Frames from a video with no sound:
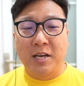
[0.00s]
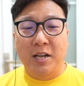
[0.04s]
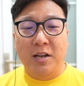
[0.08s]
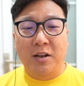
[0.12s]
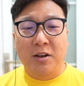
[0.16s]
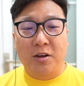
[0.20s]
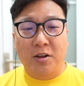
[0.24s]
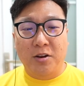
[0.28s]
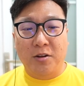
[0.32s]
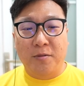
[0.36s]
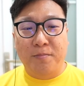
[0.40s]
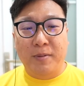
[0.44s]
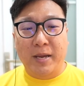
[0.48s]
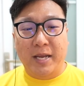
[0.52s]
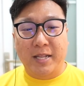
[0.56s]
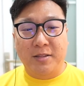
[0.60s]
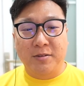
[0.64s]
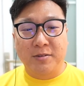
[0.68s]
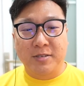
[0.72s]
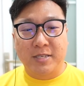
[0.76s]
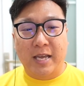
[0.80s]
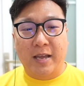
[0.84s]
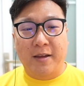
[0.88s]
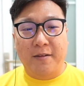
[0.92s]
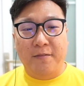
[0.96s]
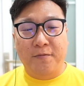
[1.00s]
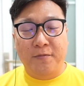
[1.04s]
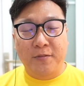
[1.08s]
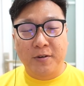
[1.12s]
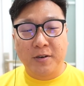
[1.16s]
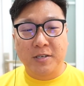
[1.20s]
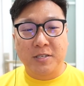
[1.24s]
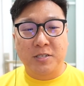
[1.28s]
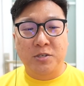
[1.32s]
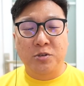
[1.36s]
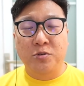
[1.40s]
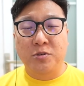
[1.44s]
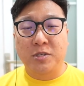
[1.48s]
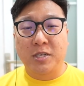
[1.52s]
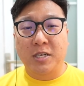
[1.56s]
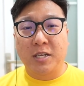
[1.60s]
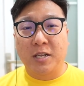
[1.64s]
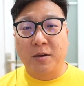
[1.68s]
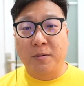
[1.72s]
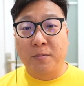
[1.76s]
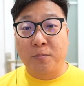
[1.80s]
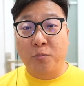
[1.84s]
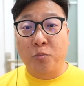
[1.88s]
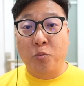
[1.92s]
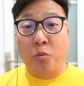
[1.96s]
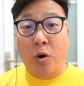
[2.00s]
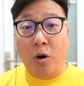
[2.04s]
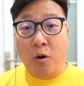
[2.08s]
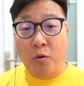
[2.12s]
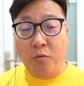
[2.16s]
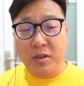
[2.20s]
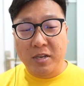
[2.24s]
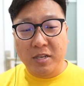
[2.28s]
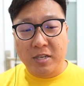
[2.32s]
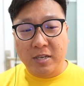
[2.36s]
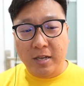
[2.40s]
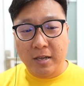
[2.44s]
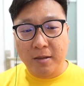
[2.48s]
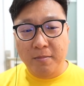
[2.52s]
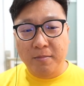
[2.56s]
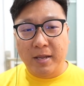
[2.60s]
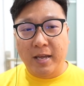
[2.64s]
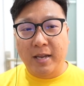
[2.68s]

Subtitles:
a lot of battles at first using the Warring team.